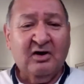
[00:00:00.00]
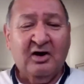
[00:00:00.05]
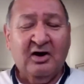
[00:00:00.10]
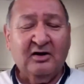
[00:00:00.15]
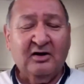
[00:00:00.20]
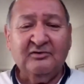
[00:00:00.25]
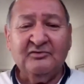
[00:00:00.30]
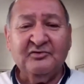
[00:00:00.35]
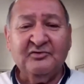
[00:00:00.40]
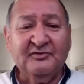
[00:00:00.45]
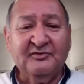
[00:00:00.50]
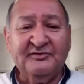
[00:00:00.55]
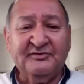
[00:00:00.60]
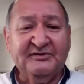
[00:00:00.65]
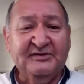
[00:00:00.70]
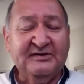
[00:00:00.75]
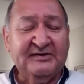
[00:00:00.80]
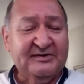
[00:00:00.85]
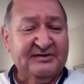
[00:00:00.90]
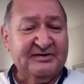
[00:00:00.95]
All of those
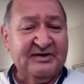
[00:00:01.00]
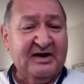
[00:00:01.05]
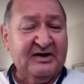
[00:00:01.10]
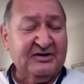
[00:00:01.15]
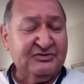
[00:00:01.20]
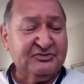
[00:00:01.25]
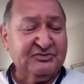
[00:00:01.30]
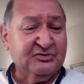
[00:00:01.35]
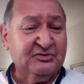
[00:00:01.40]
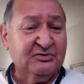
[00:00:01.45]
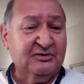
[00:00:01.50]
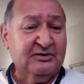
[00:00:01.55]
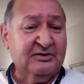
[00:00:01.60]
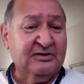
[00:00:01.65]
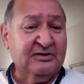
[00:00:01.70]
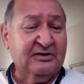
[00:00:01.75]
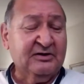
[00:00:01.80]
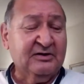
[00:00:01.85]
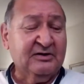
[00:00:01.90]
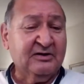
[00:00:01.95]
things
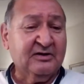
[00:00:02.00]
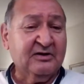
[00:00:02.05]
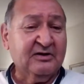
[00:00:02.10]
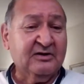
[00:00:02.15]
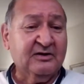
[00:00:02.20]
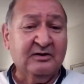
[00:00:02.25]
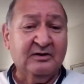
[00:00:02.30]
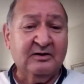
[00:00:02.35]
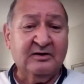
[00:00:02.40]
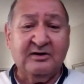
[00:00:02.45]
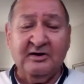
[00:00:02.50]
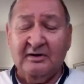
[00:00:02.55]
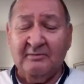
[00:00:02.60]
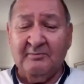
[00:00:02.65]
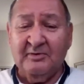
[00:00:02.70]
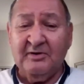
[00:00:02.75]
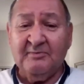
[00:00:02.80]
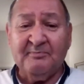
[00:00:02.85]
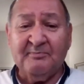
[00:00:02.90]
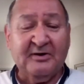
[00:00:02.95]
naturally
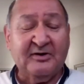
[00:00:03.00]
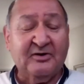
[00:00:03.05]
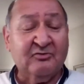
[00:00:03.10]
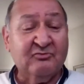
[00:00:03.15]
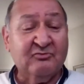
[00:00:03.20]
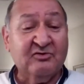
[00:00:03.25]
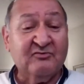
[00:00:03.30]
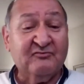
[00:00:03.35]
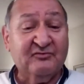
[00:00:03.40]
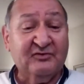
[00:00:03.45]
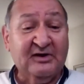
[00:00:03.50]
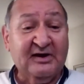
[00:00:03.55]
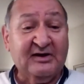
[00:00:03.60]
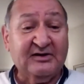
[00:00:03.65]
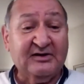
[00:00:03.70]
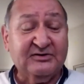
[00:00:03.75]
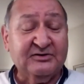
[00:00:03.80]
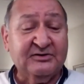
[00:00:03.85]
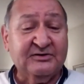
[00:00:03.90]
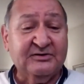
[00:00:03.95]
come up and are
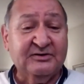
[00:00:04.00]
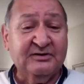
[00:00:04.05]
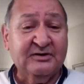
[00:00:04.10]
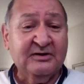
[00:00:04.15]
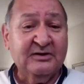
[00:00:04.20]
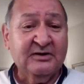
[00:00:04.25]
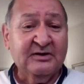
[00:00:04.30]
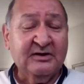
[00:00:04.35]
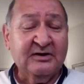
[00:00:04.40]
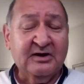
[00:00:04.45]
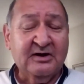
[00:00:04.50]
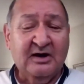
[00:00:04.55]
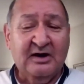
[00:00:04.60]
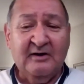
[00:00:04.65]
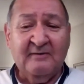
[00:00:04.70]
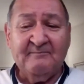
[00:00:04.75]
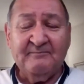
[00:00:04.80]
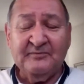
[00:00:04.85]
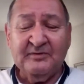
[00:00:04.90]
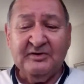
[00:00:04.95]
reflected
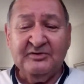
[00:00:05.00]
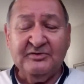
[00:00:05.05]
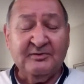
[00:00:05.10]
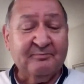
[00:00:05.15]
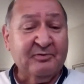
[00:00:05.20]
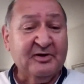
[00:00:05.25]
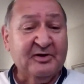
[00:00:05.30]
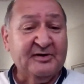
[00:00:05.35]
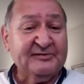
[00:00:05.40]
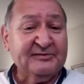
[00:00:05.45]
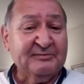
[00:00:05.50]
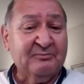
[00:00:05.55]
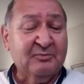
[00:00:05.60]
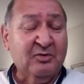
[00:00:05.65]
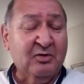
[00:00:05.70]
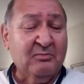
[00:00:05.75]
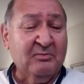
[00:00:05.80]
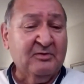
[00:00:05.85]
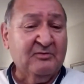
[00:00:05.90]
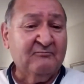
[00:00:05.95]
in the present
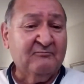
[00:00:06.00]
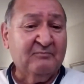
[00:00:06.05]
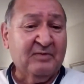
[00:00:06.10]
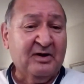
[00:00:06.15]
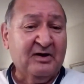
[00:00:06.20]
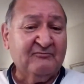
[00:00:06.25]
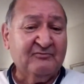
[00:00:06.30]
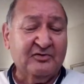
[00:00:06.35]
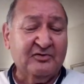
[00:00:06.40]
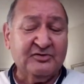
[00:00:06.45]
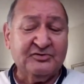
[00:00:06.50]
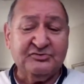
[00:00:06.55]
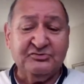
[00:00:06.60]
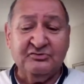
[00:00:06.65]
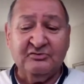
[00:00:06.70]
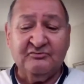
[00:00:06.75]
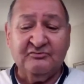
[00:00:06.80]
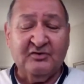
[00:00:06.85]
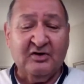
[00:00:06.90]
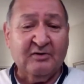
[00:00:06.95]
moment by
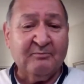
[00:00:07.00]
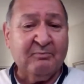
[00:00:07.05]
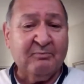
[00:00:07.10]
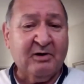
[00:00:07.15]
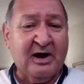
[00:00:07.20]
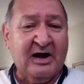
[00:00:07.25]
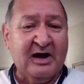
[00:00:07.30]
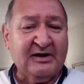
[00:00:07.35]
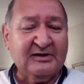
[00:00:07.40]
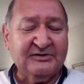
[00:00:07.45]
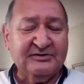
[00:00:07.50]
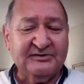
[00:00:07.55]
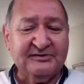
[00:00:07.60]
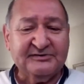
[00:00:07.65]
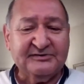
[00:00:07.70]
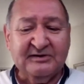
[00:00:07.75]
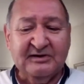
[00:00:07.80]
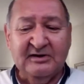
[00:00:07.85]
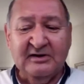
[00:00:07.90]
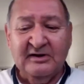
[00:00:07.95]
virtue of our
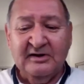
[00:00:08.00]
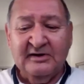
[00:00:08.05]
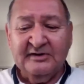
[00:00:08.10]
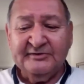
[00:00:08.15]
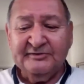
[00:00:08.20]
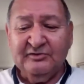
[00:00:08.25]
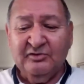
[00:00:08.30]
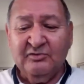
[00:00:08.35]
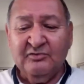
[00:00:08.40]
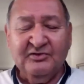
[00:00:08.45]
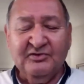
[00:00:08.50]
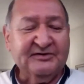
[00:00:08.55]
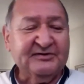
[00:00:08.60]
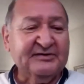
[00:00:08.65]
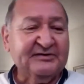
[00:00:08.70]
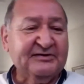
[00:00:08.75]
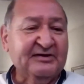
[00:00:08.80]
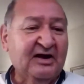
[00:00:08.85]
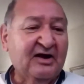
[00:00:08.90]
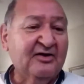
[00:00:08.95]
practice. So this
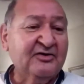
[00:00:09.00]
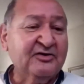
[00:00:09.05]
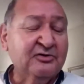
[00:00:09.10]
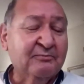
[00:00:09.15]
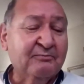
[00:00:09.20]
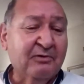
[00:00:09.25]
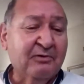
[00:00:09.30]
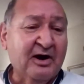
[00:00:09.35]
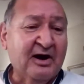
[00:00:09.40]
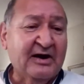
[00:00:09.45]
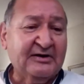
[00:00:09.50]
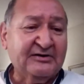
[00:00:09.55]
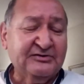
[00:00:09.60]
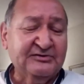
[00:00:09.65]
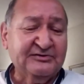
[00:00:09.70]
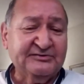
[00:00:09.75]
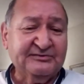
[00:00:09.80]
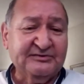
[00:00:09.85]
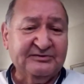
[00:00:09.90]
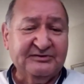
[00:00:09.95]
is how you
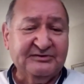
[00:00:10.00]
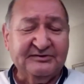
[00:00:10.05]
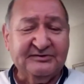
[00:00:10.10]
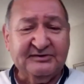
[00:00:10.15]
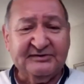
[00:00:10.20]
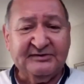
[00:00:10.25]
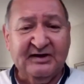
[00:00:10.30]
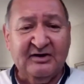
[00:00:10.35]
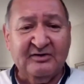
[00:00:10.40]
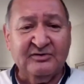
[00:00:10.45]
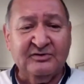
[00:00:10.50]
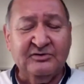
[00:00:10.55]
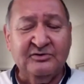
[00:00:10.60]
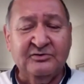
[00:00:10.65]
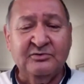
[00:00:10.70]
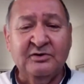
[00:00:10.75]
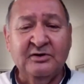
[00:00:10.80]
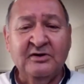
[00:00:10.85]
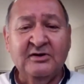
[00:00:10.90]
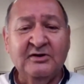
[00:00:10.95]
practice, and this is how
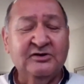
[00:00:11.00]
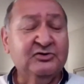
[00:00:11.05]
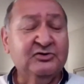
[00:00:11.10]
you